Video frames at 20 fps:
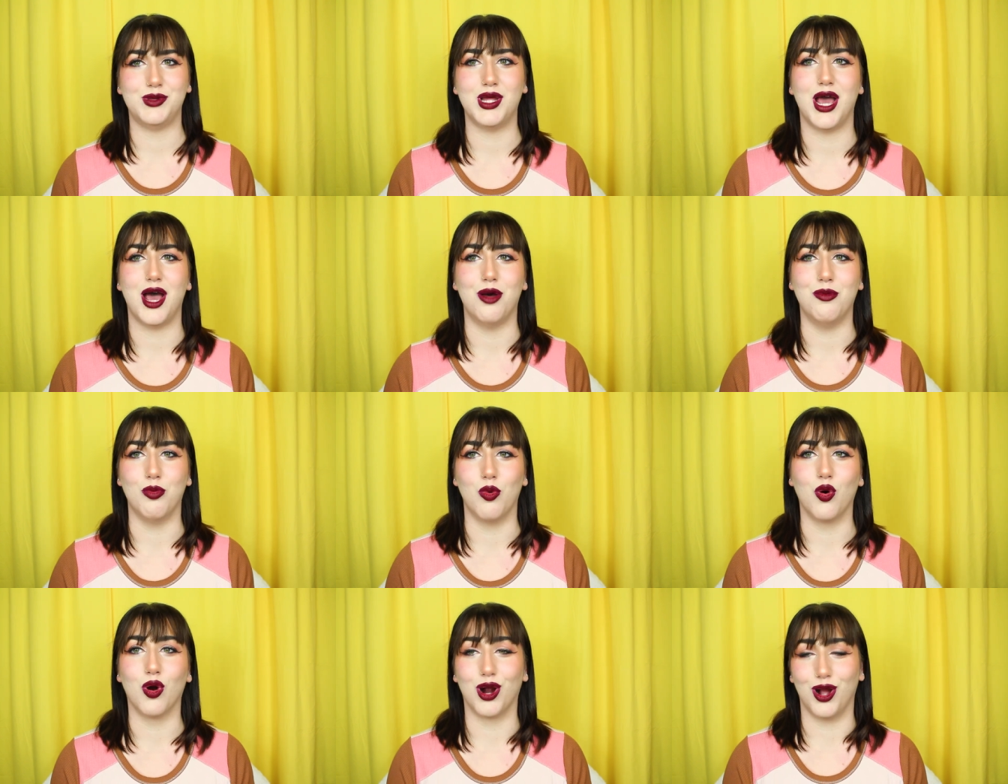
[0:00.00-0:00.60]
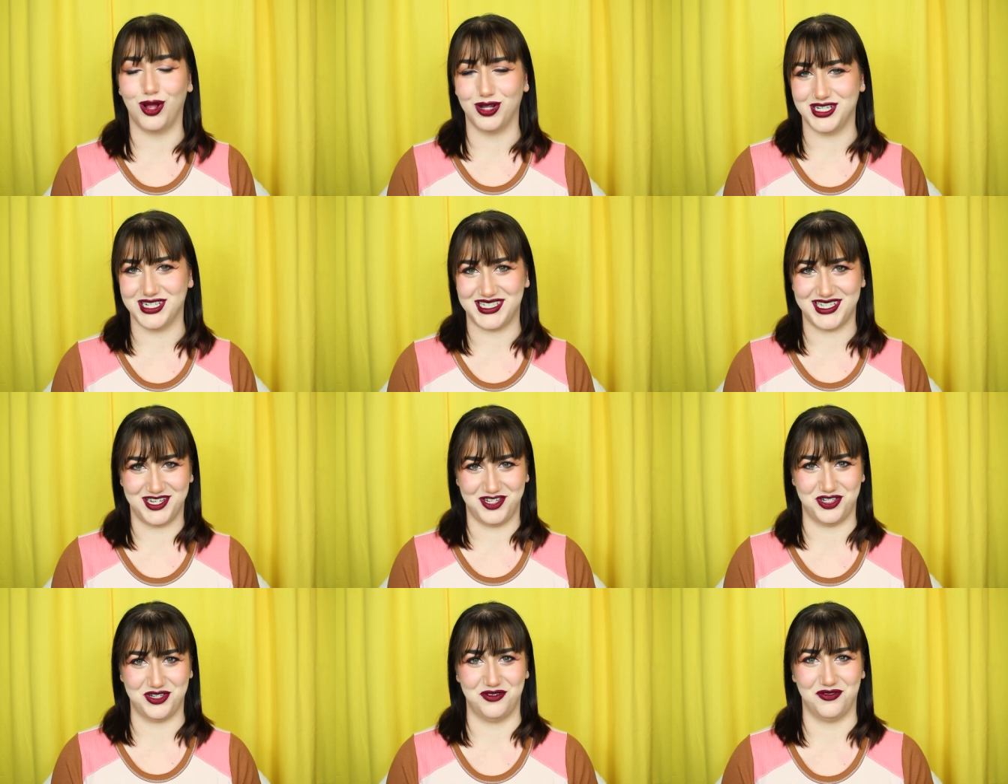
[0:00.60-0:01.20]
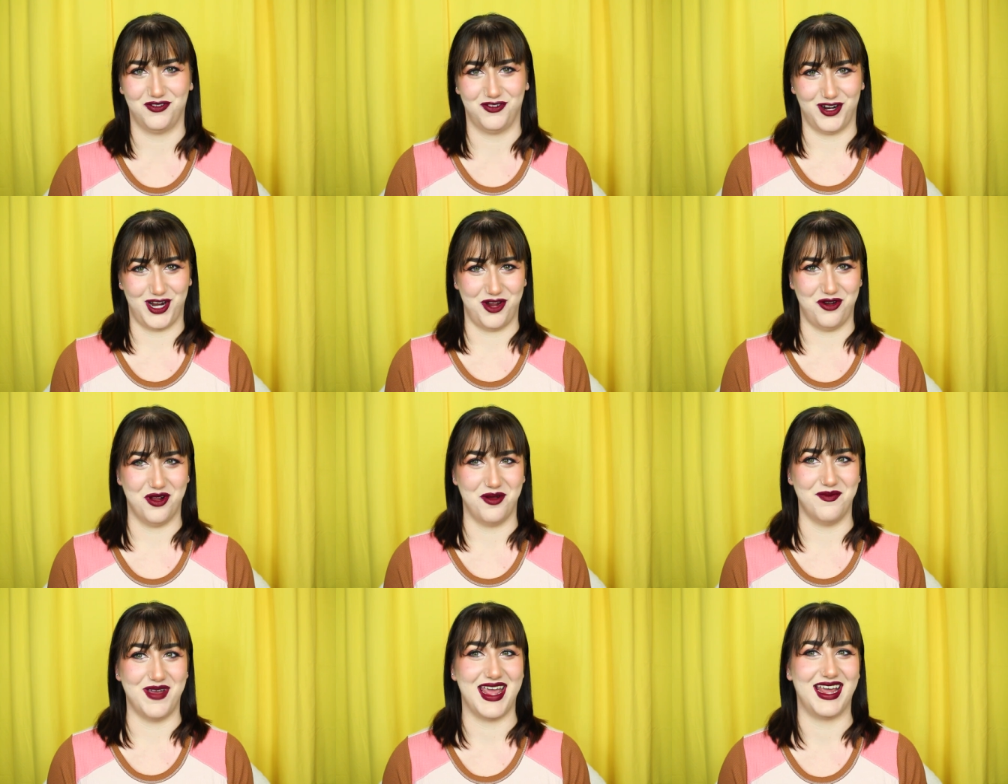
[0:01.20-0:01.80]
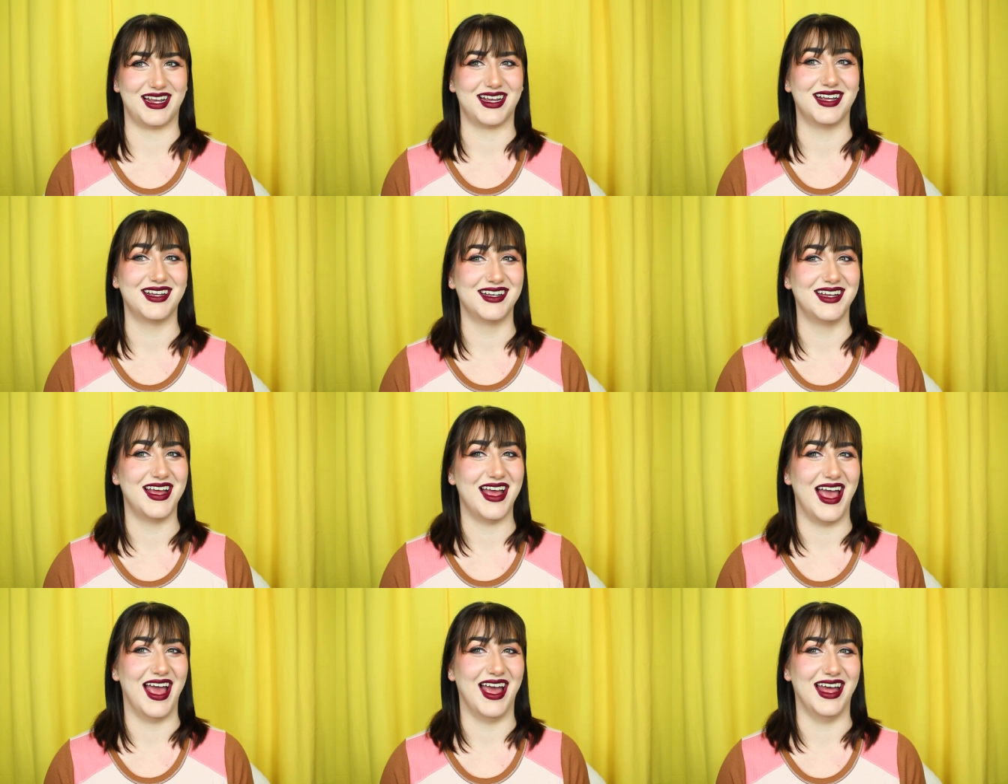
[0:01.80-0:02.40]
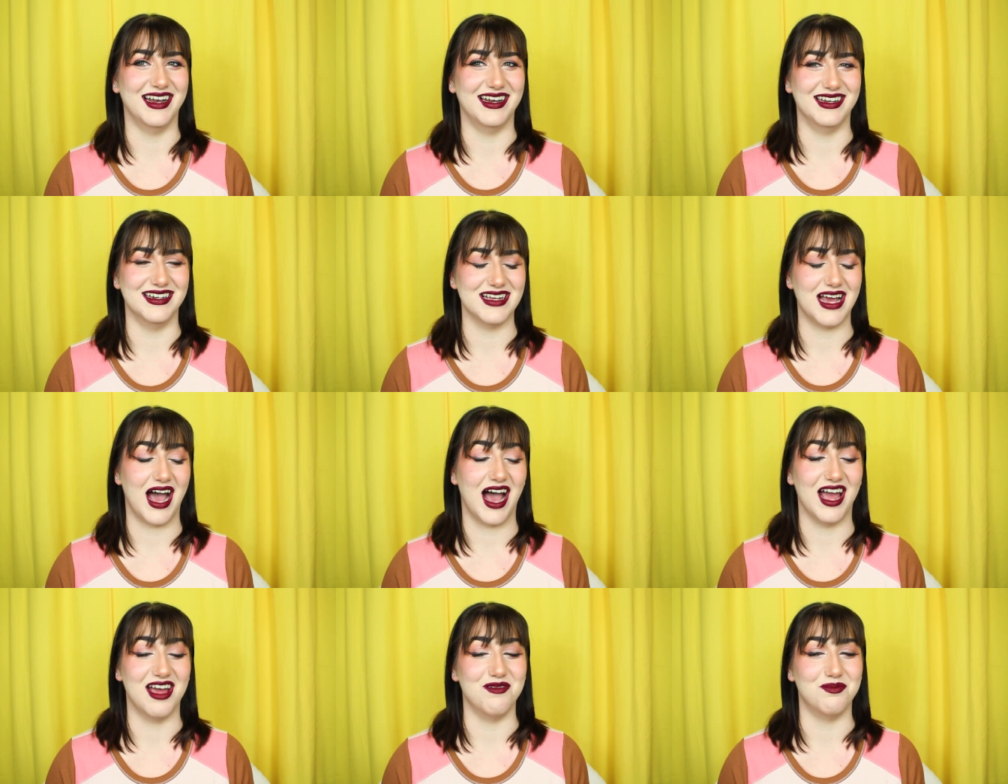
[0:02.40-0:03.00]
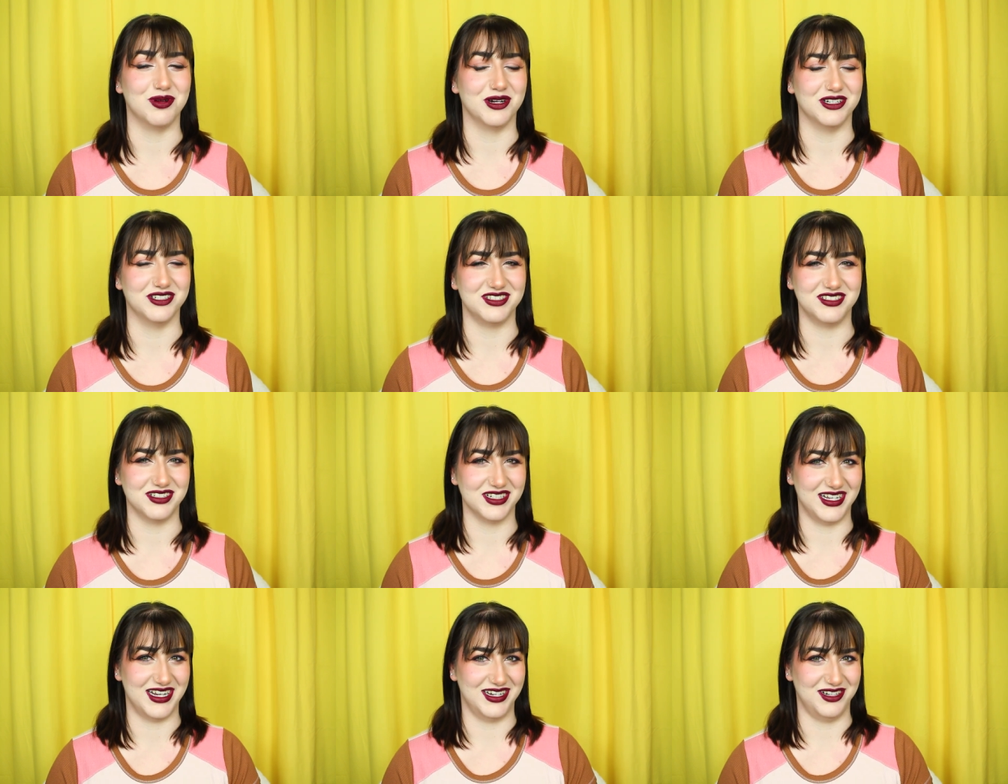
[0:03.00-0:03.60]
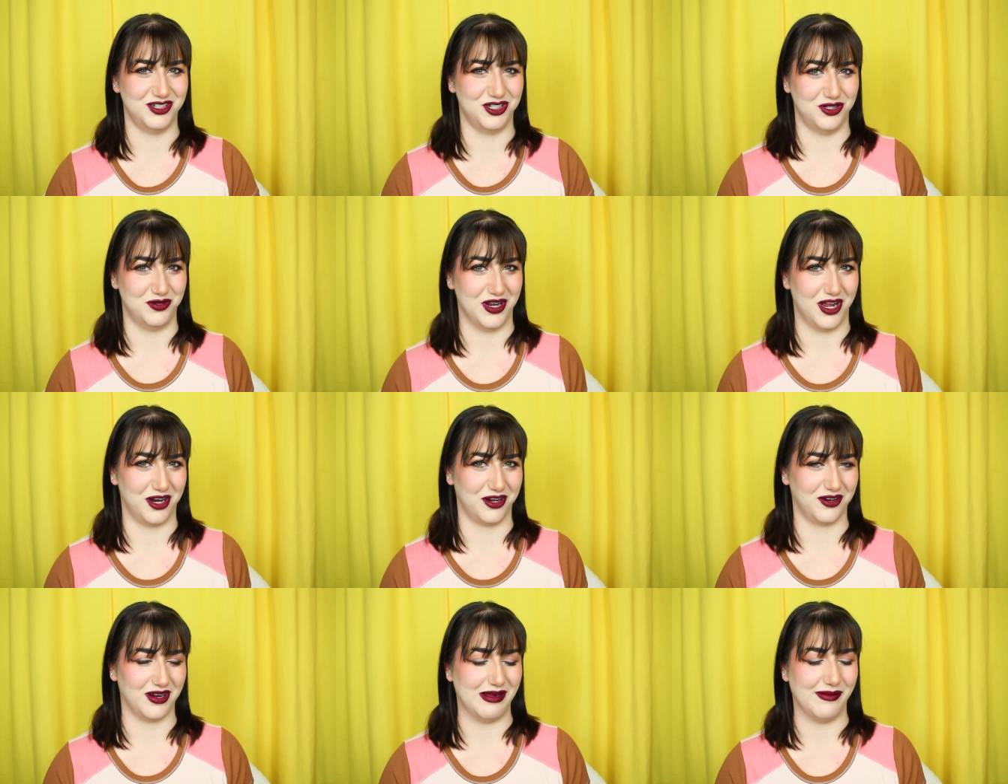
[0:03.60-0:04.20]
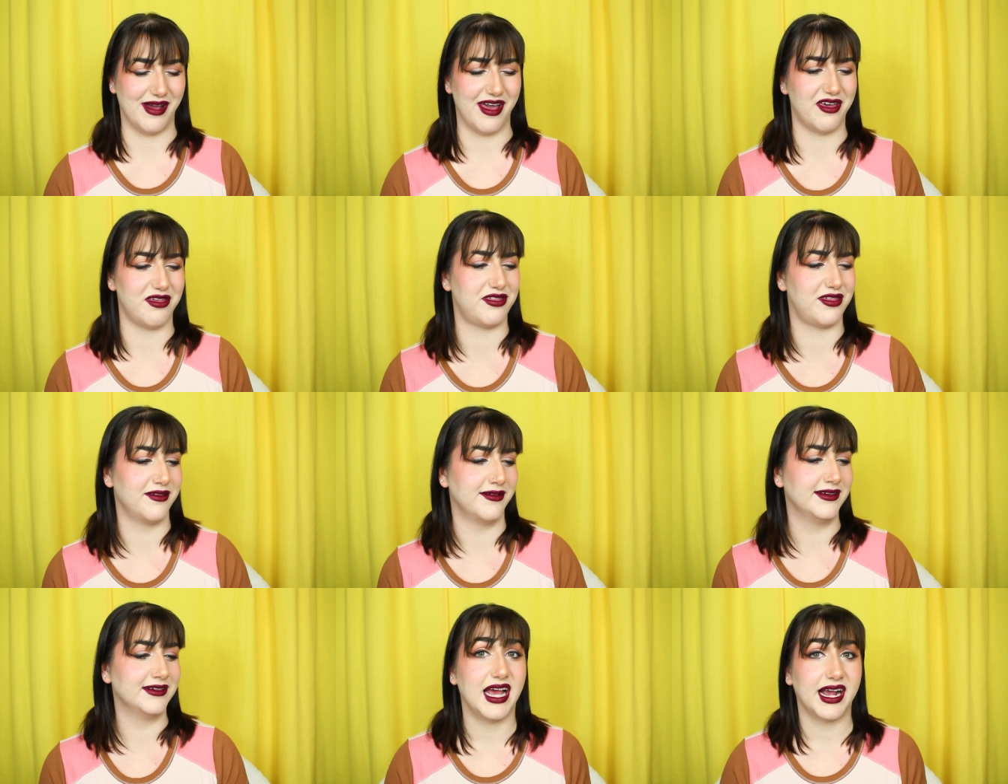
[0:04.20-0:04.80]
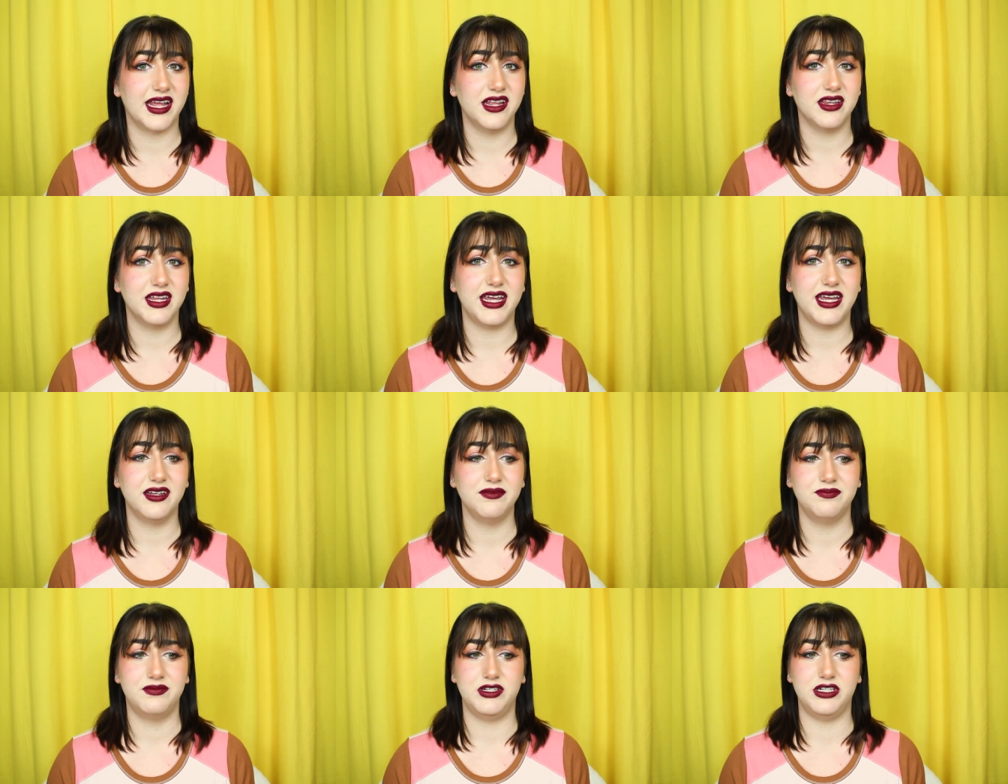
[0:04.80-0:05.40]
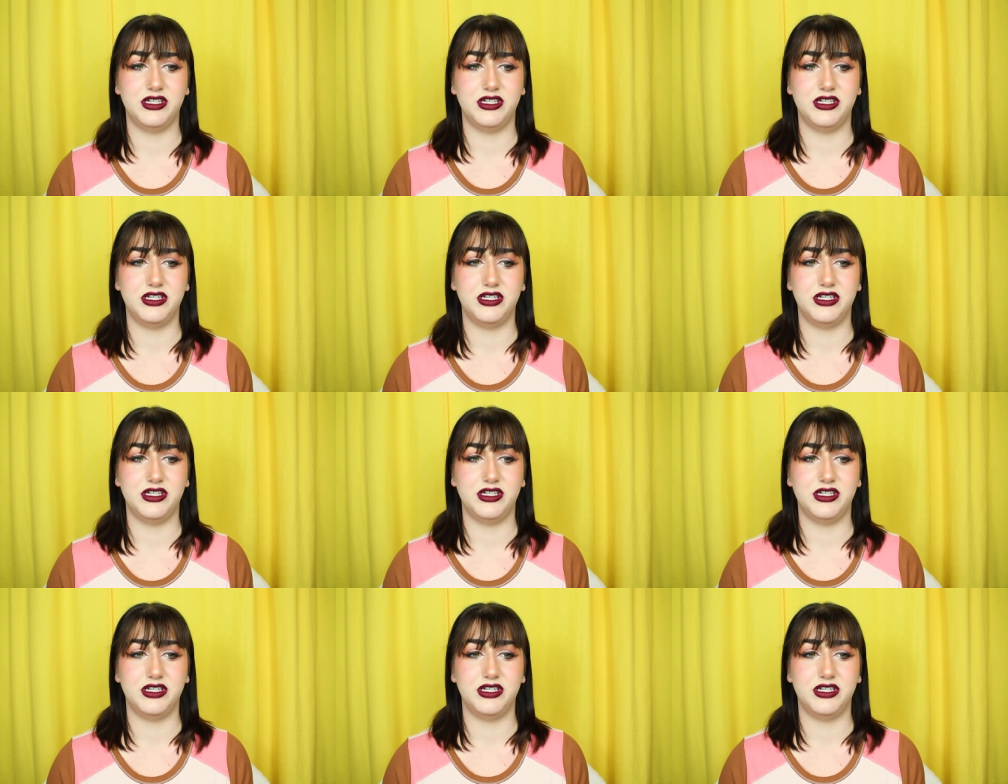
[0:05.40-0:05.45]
a moral decision for you to make and I personally do not agree with. Secondly,